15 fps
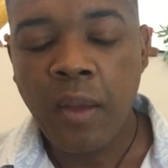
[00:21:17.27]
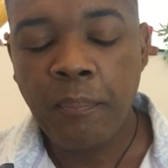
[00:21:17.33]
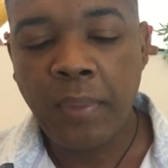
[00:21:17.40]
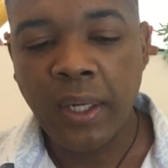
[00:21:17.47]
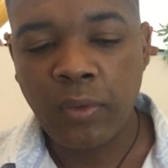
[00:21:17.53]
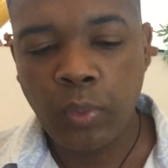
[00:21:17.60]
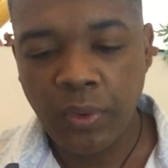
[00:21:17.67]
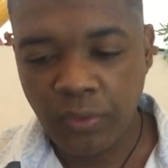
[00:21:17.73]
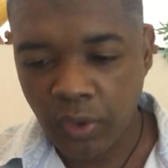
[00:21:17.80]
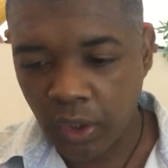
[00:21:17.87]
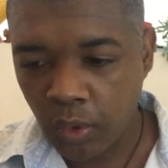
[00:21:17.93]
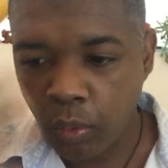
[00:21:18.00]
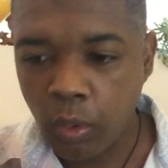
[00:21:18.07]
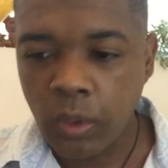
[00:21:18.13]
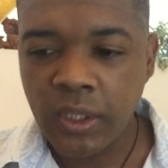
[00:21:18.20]
But we've got
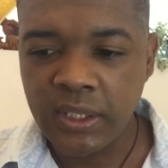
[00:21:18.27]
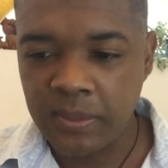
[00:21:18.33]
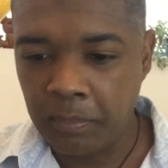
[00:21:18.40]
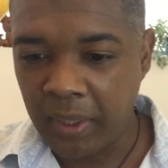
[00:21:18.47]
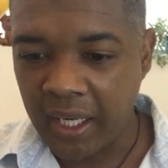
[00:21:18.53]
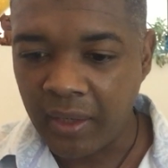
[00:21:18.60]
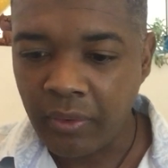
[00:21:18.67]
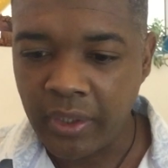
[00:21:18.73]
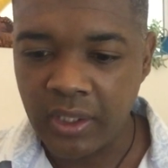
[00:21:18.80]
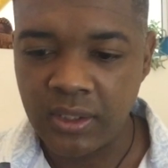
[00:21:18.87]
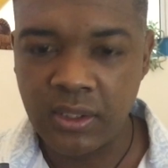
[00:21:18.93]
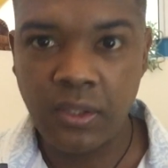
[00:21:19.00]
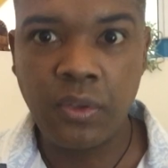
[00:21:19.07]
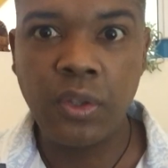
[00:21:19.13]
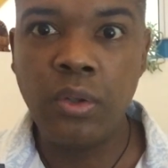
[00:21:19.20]
all these
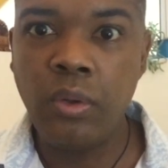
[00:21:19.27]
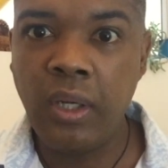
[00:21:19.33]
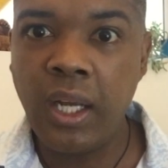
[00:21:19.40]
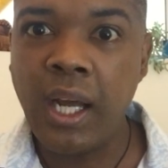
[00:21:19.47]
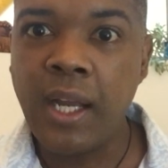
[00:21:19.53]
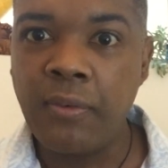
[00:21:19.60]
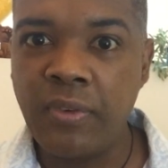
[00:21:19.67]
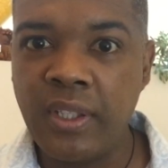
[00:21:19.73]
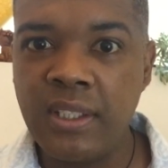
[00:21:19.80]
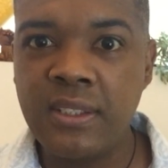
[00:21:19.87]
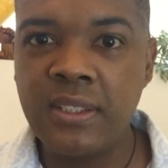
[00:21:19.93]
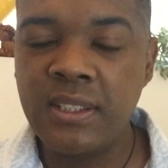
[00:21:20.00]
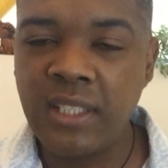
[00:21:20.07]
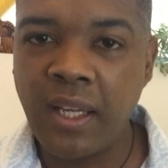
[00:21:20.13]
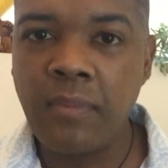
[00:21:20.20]
barriers through life, and it's
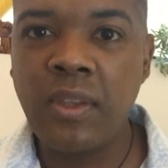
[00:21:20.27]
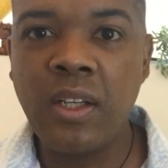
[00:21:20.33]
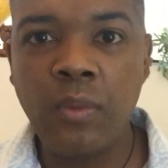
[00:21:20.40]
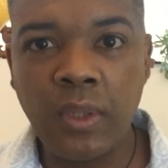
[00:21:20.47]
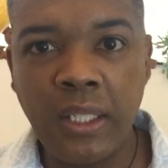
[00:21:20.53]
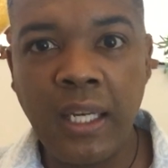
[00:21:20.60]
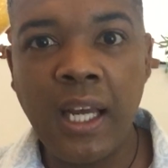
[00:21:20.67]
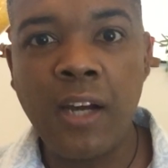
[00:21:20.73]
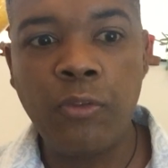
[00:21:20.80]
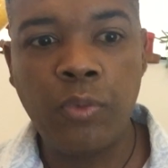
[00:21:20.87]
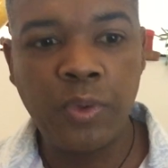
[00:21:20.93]
the same thing with love.